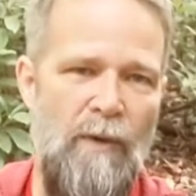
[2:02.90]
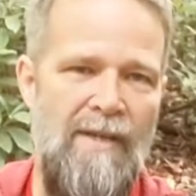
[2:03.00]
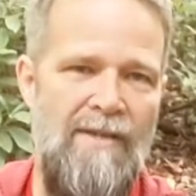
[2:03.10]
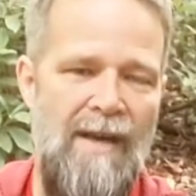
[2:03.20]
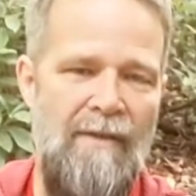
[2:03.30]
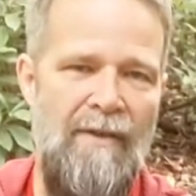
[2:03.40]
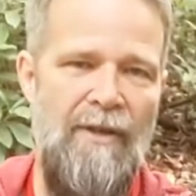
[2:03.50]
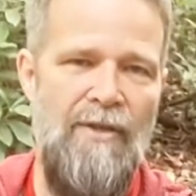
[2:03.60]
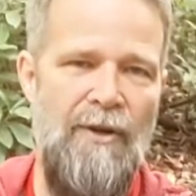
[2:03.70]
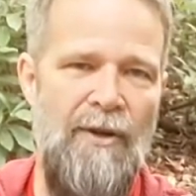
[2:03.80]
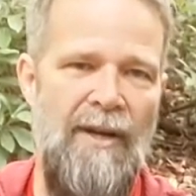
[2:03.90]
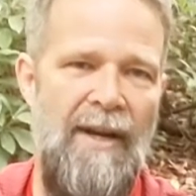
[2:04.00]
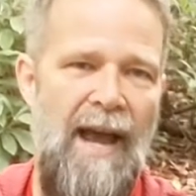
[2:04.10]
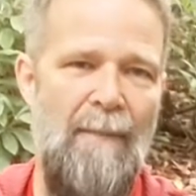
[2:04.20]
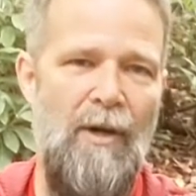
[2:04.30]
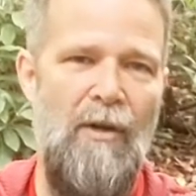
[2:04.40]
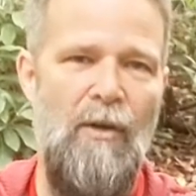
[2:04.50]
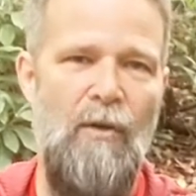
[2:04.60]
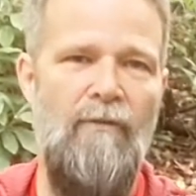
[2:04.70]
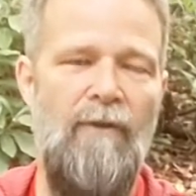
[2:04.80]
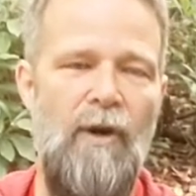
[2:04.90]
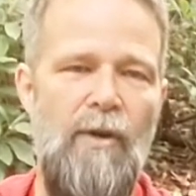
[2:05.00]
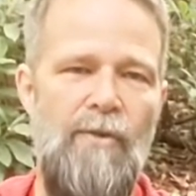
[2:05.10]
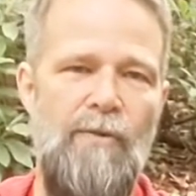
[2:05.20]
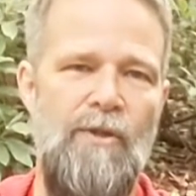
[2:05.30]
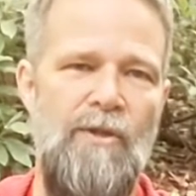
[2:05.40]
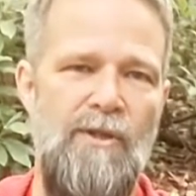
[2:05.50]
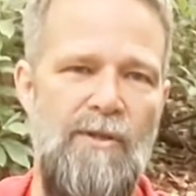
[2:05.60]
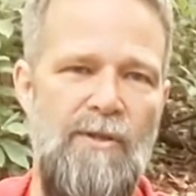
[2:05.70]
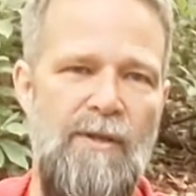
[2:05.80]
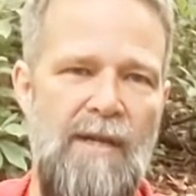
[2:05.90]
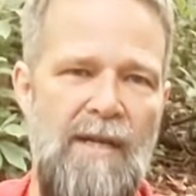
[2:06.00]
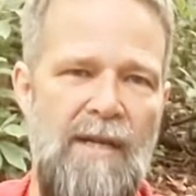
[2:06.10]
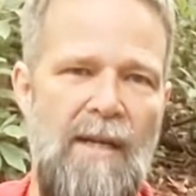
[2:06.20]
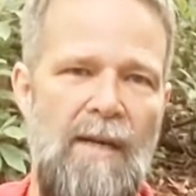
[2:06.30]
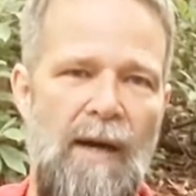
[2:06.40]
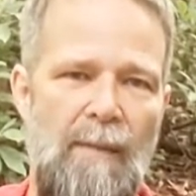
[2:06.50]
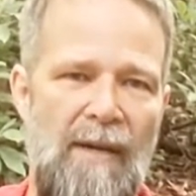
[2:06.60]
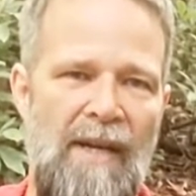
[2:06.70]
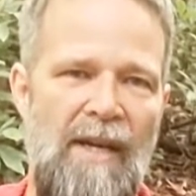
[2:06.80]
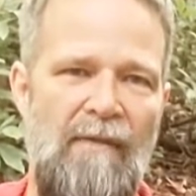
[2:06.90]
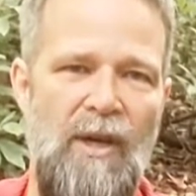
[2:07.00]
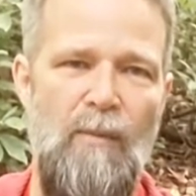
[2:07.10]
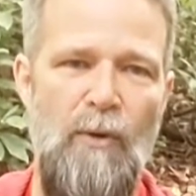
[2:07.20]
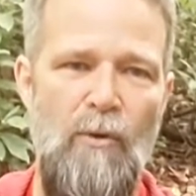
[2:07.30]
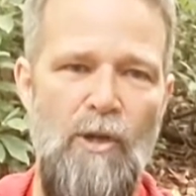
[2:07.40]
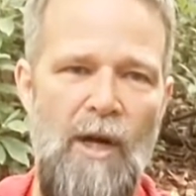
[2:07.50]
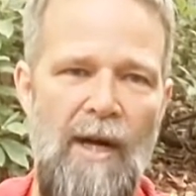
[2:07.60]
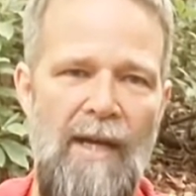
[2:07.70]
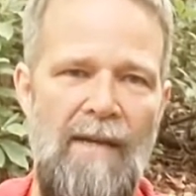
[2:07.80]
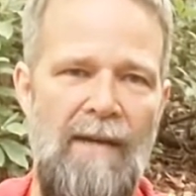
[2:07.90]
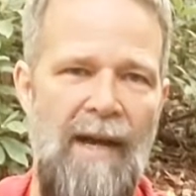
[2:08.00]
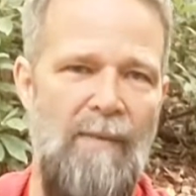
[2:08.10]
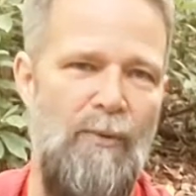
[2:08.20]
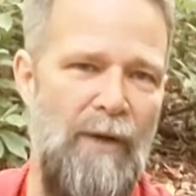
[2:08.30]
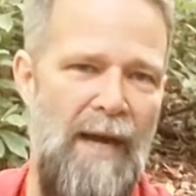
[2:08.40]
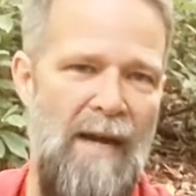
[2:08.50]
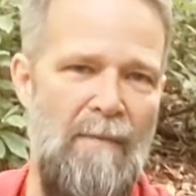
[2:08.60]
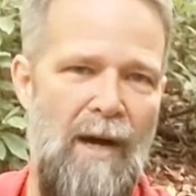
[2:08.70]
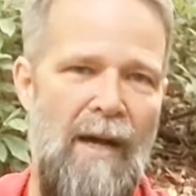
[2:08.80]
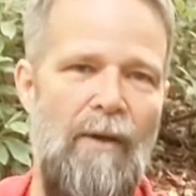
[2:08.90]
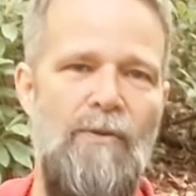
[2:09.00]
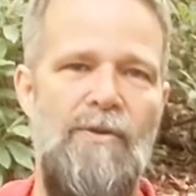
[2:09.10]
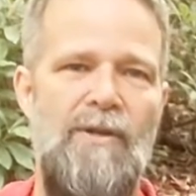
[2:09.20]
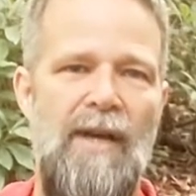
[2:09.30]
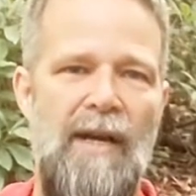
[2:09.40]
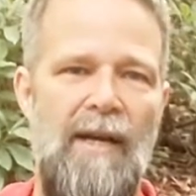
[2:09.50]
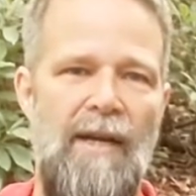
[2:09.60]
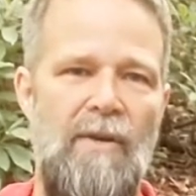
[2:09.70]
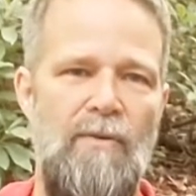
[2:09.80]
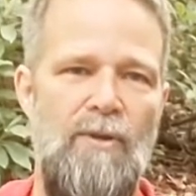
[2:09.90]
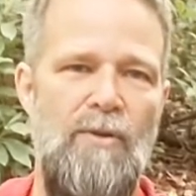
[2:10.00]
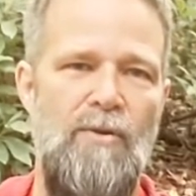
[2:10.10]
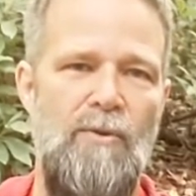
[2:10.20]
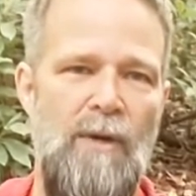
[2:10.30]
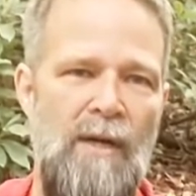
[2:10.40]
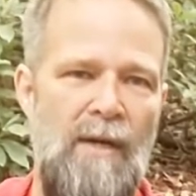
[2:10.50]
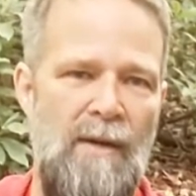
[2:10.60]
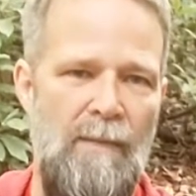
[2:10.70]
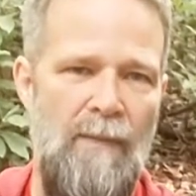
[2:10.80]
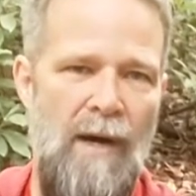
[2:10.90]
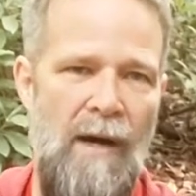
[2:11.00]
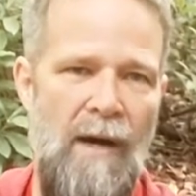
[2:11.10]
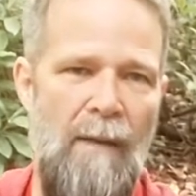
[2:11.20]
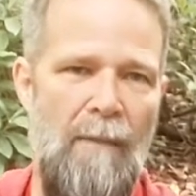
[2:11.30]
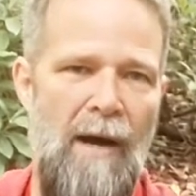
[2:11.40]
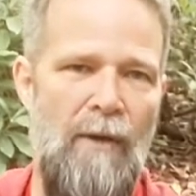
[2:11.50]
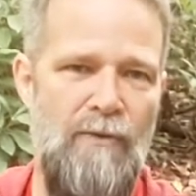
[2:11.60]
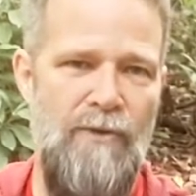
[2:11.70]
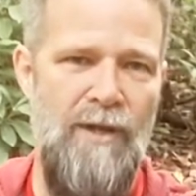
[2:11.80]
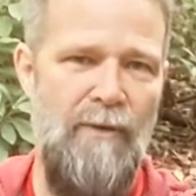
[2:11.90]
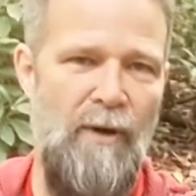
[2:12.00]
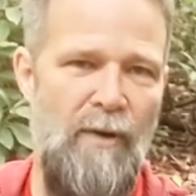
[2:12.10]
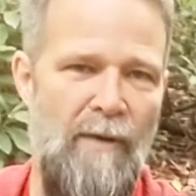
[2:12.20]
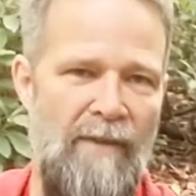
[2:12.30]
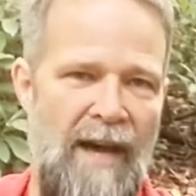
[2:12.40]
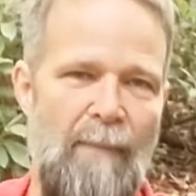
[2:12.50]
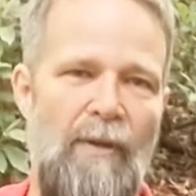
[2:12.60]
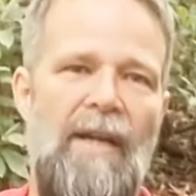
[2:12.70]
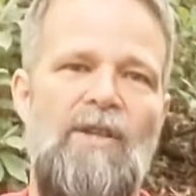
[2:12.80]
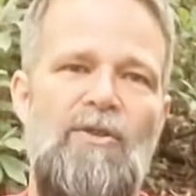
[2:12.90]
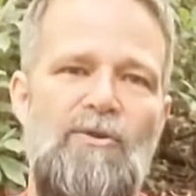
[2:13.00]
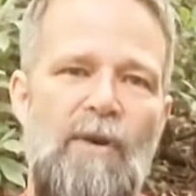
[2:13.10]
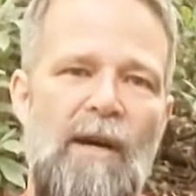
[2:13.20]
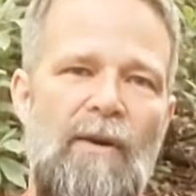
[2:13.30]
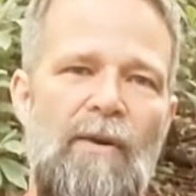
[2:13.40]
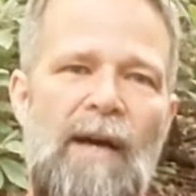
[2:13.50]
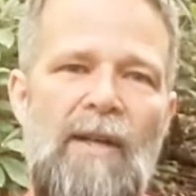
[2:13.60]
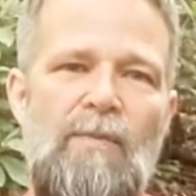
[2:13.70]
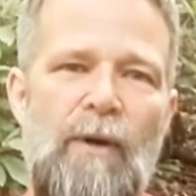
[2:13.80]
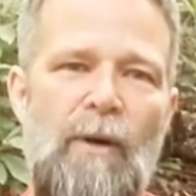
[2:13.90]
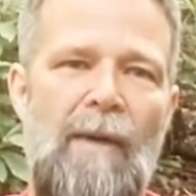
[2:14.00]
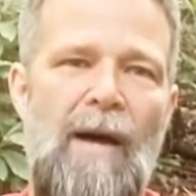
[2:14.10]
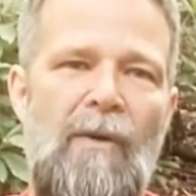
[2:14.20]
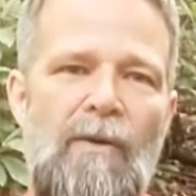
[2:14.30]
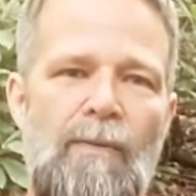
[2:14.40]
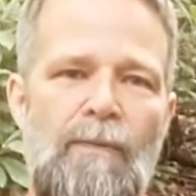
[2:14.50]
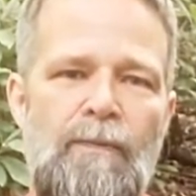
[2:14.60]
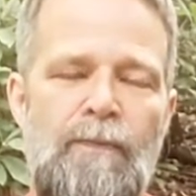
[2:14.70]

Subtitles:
27th. I started at Amicalola Falls, which is the beginning of the approach hike, 8.8 miles that get you to mile 0 of the Appalachian Trail at Springer Mountain.